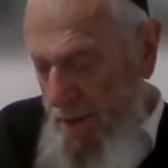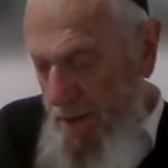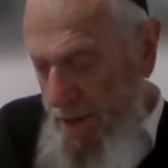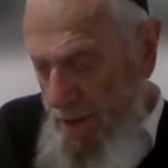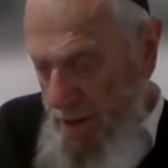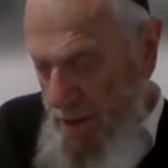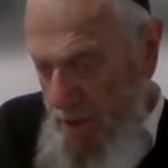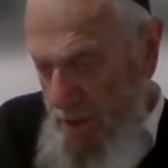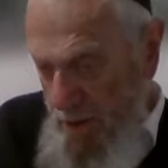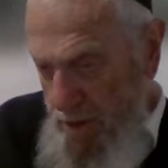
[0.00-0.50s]

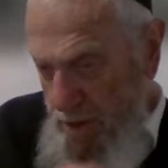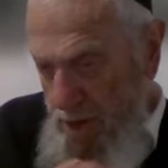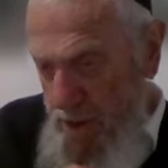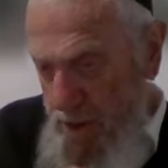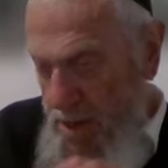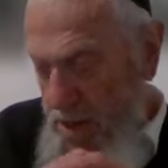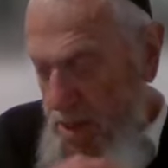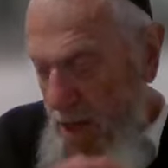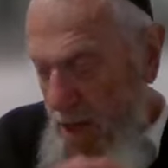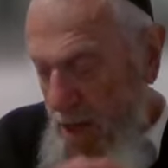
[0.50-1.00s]
So
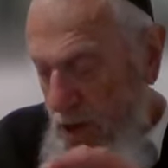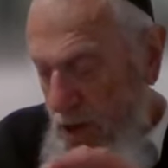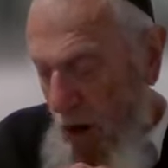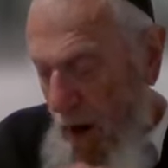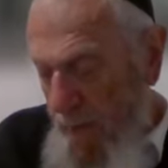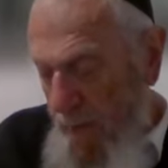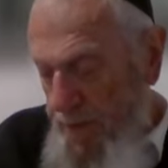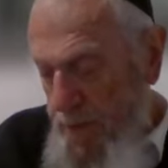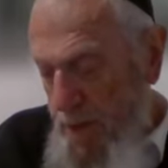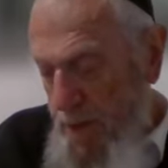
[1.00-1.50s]
this is a
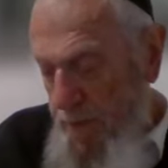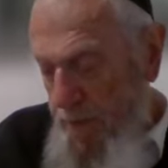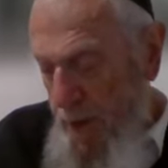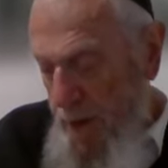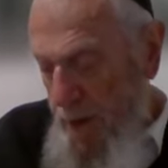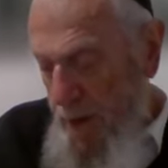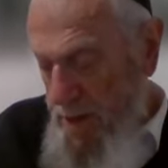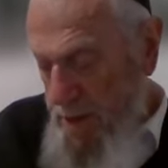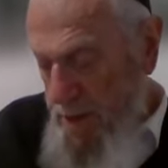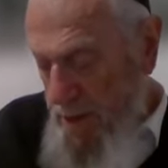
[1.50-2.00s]
corrupted
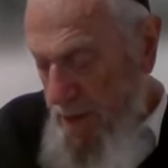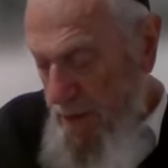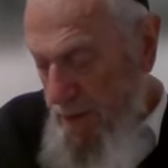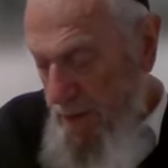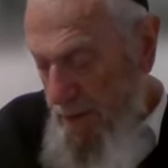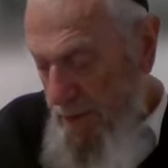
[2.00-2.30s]
person.